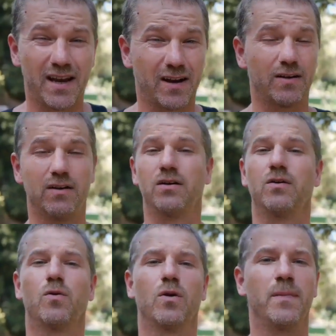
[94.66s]
there
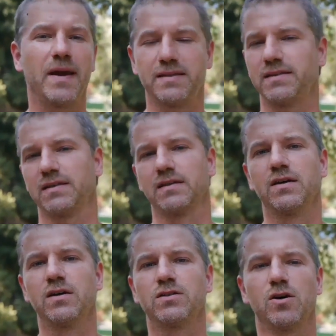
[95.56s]
were
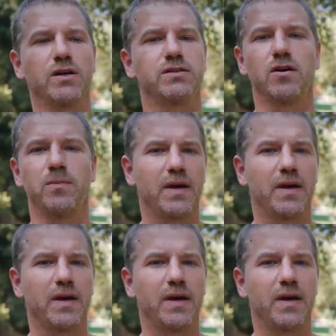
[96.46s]
amazing. So I started